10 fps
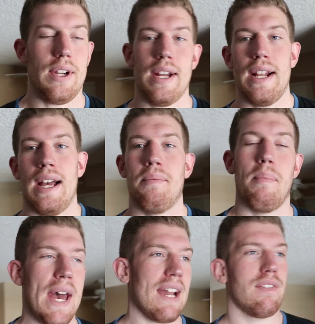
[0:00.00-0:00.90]
All right,
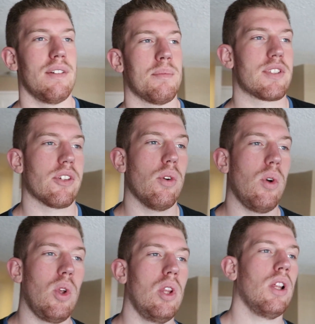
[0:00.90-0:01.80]
I'm back from
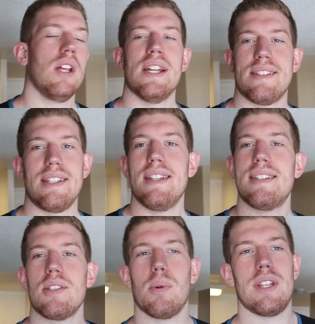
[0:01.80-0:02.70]
school. See,
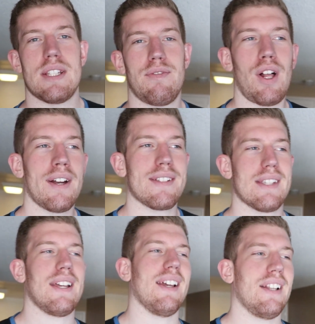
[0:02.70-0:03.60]
this is where this vlogging is
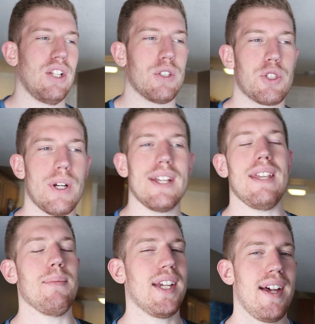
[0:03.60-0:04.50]
gonna get a little
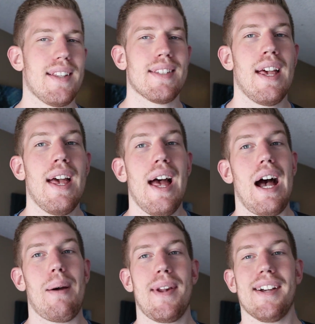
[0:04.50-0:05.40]
tricky because
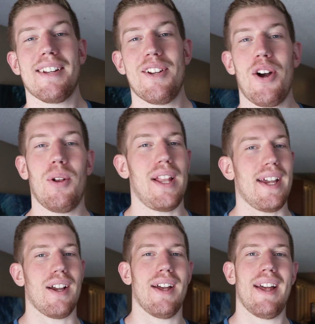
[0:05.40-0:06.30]
I'm not gonna know,
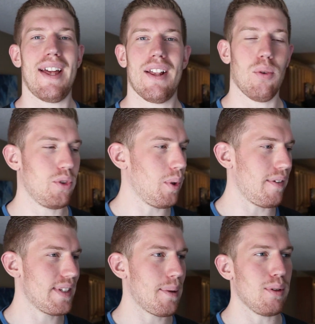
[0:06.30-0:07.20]
like, do I
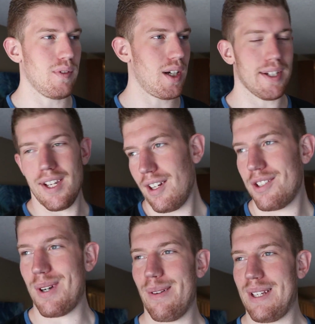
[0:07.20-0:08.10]
have time to vlog here?
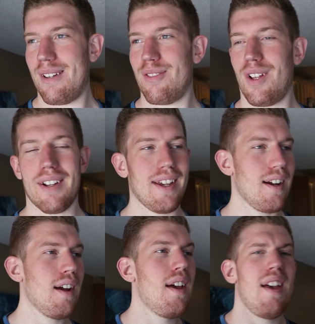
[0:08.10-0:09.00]
Do I have time to vlog
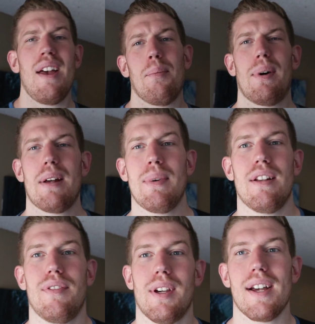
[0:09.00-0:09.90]
here? But I mean,
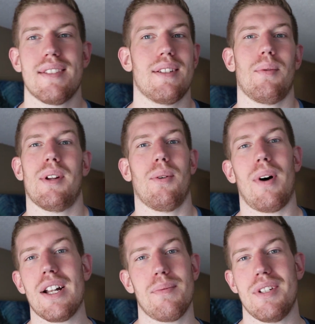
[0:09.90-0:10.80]
if you guys still wanna
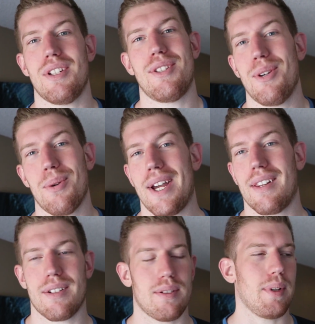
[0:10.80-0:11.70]
watch me just do
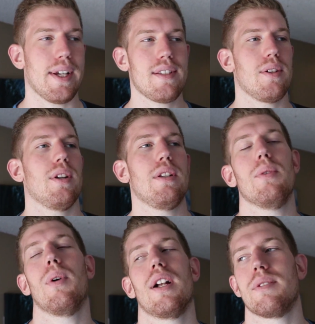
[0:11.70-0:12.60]
regular stuff, well, I guess you already
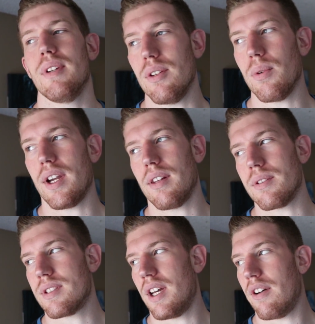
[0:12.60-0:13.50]
do watch me do
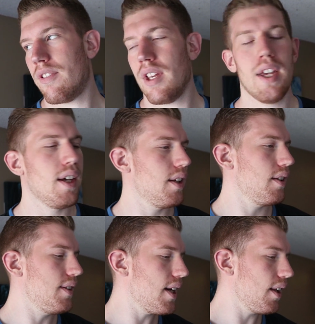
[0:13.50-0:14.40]
regular stuff.
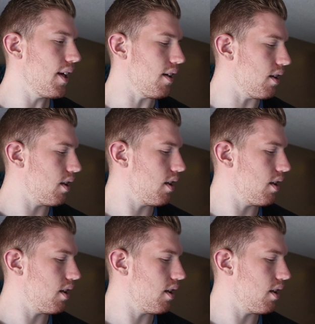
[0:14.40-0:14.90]
Dylan,